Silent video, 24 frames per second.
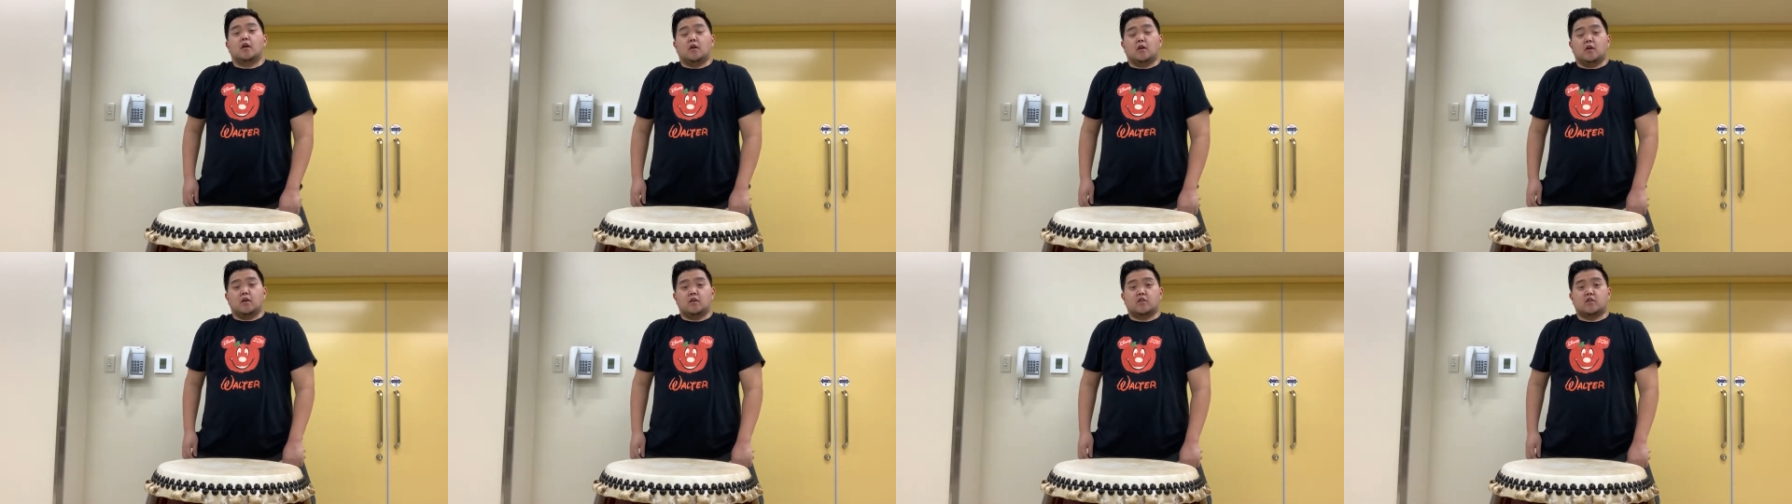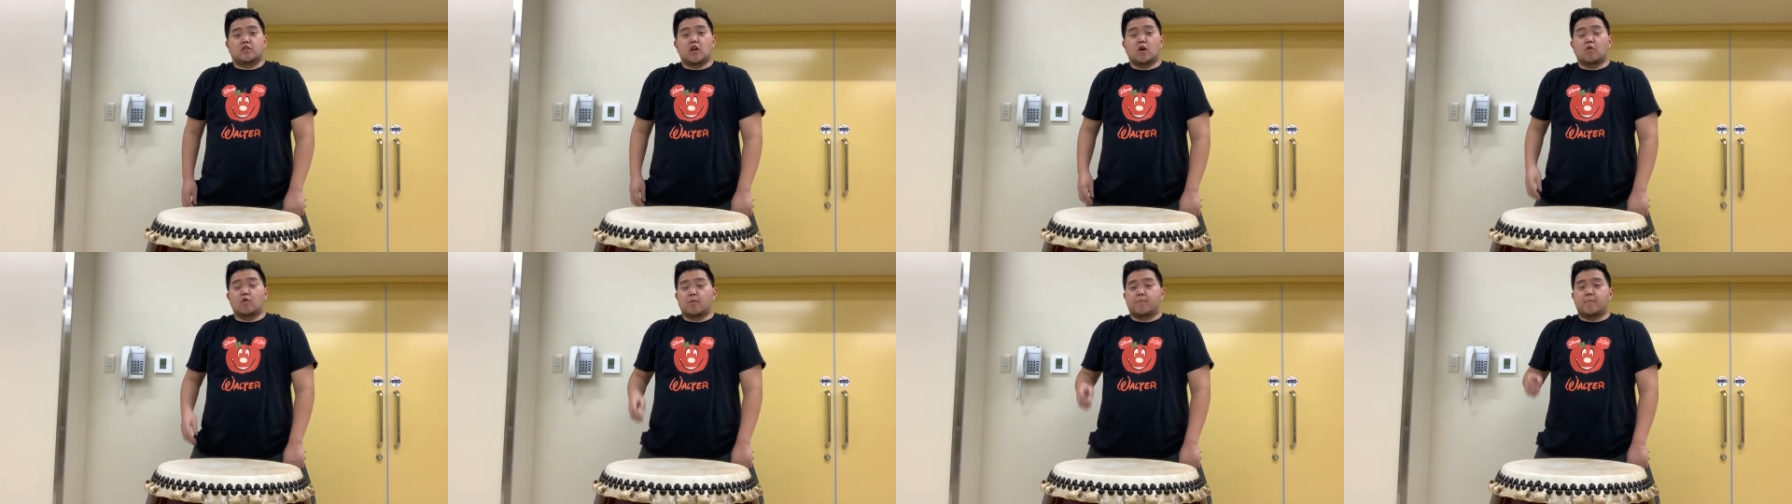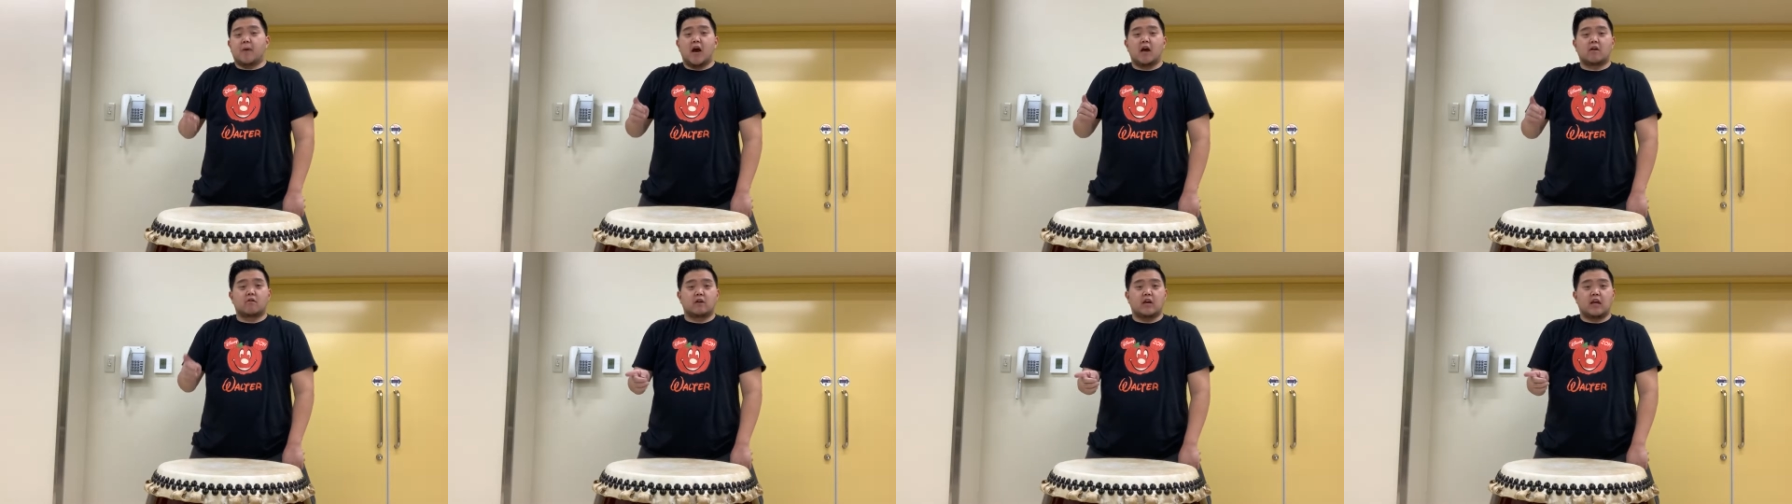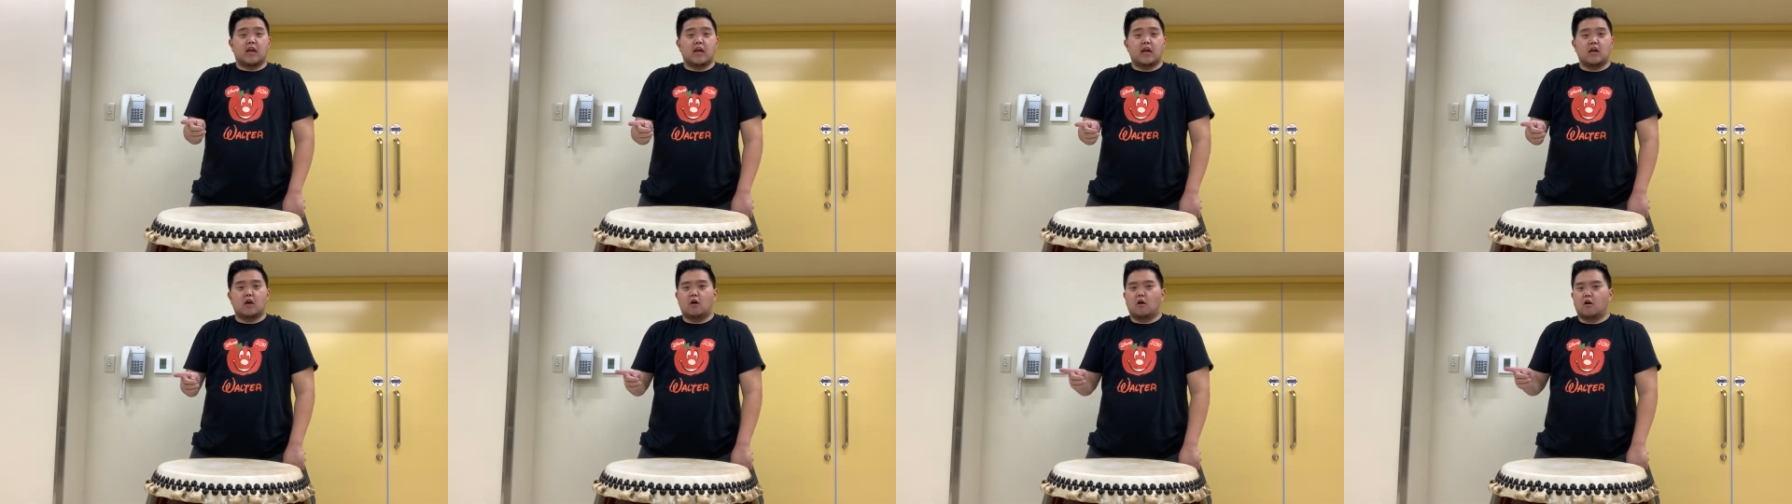Start with pattern
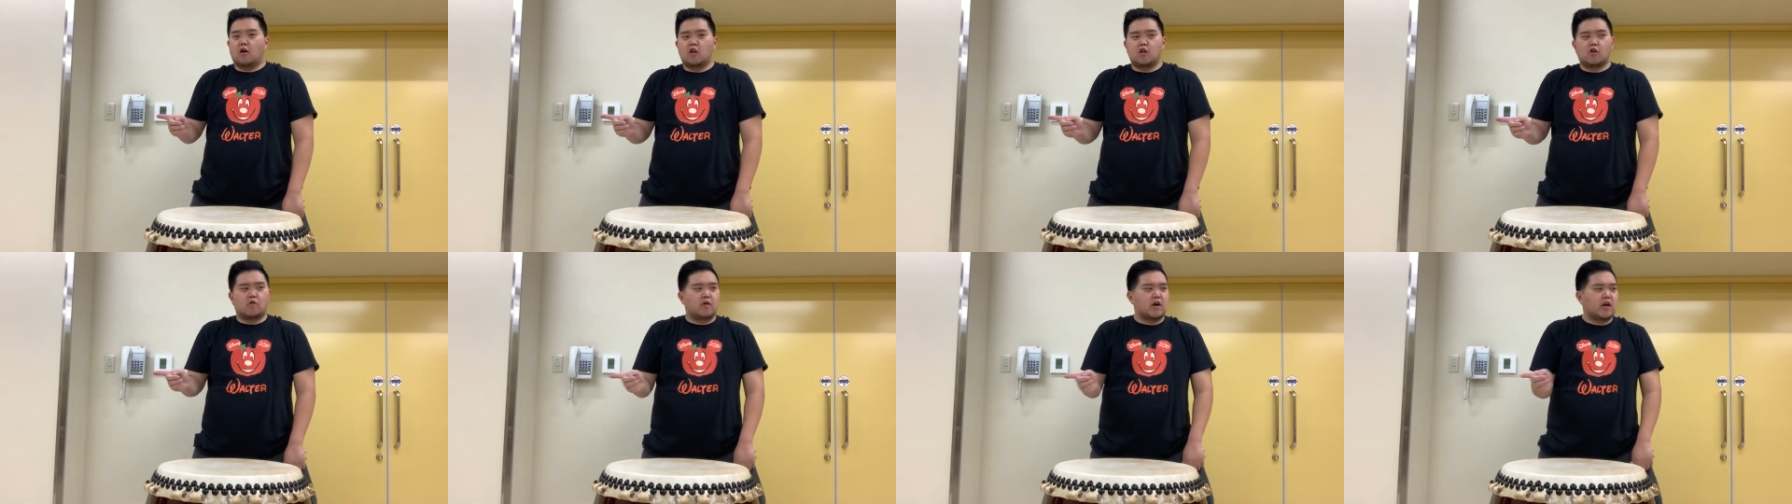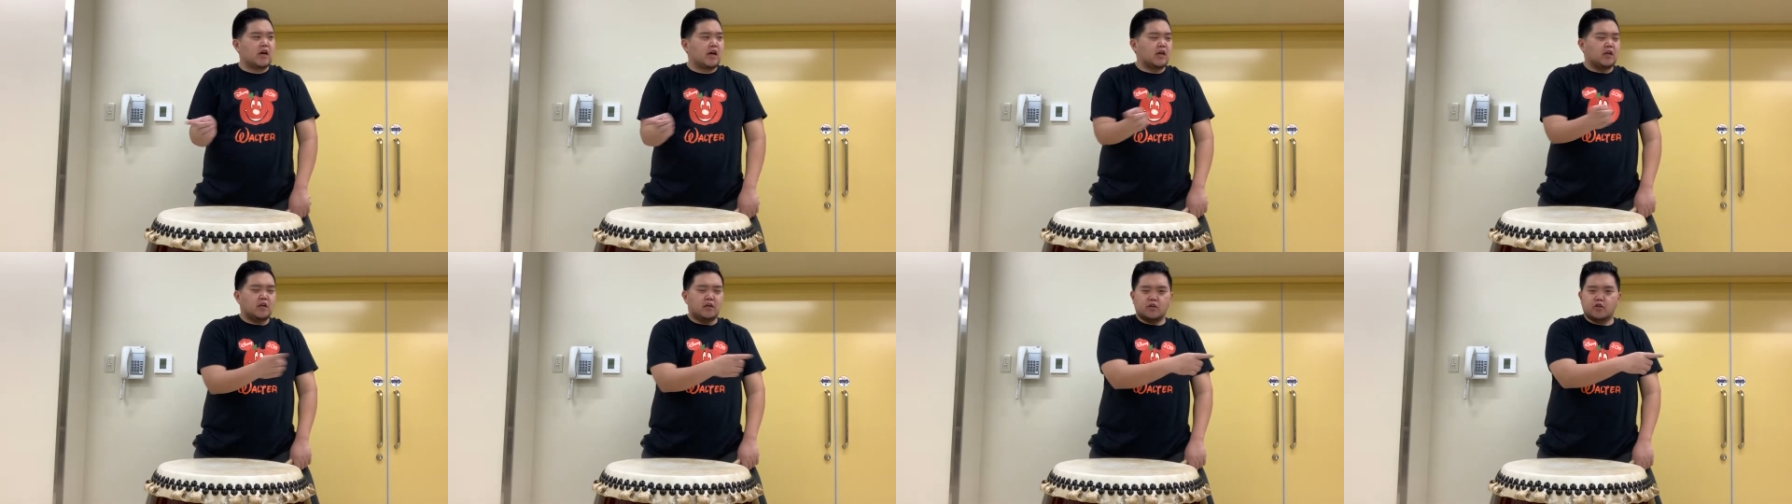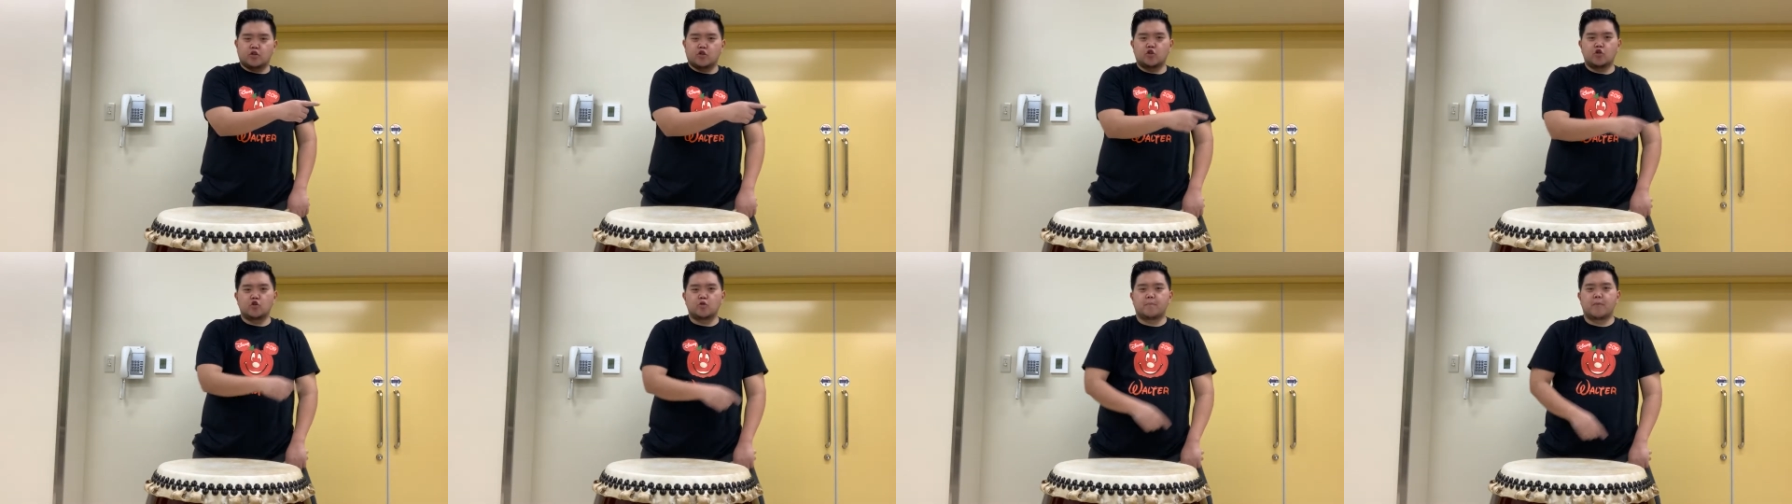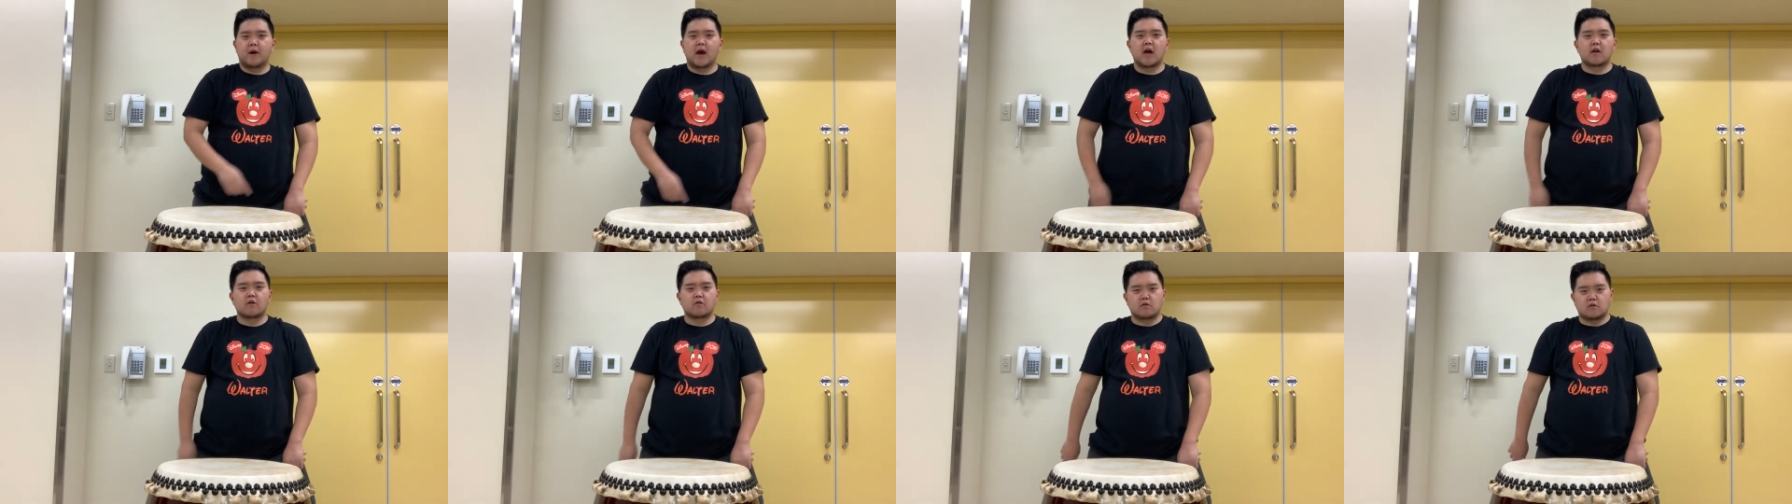A all the way to
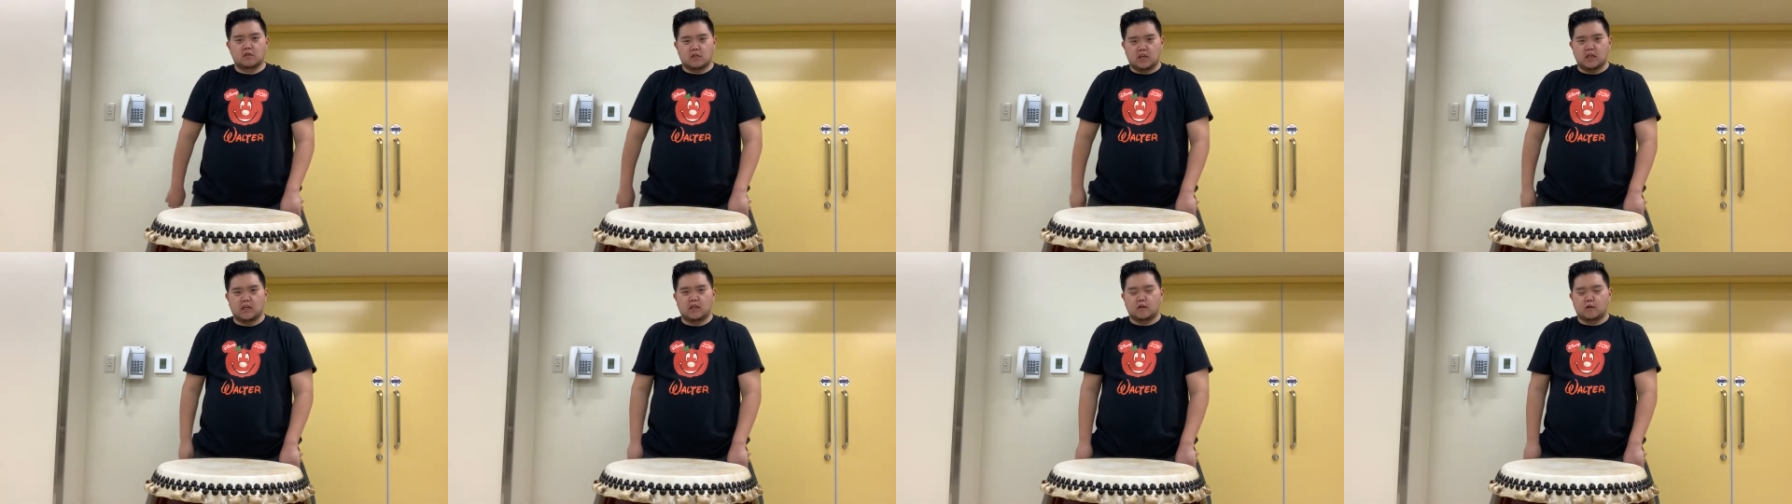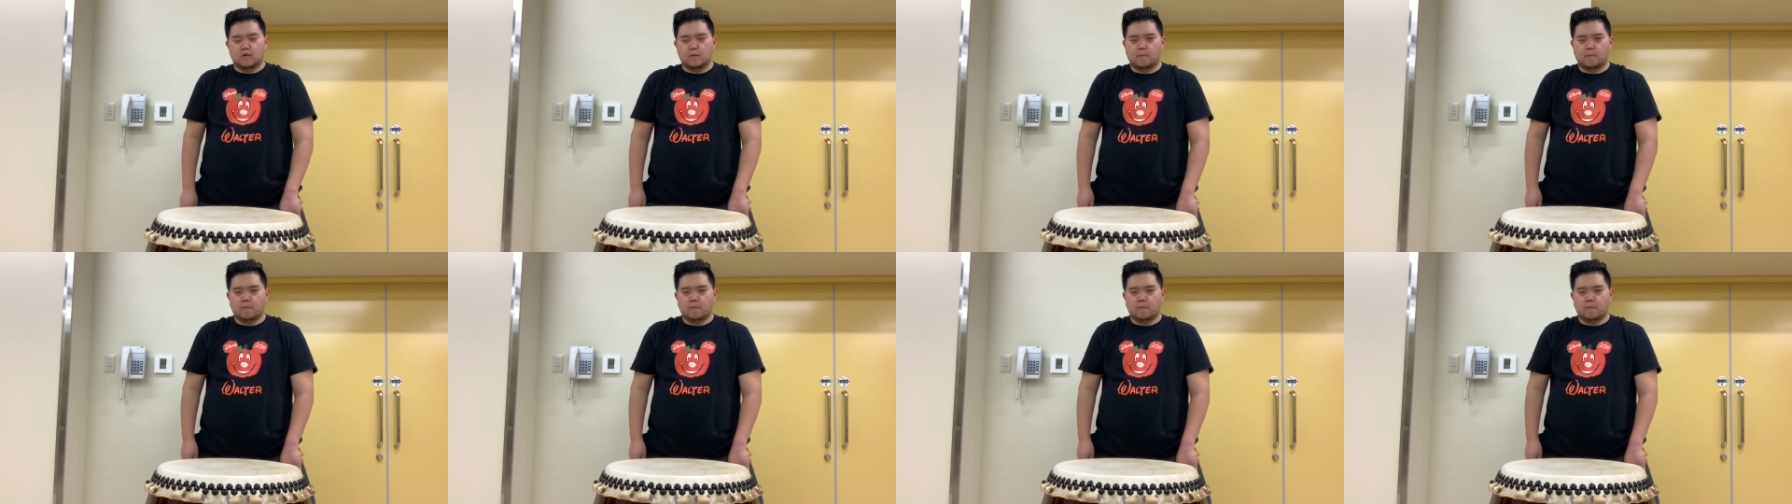pattern D.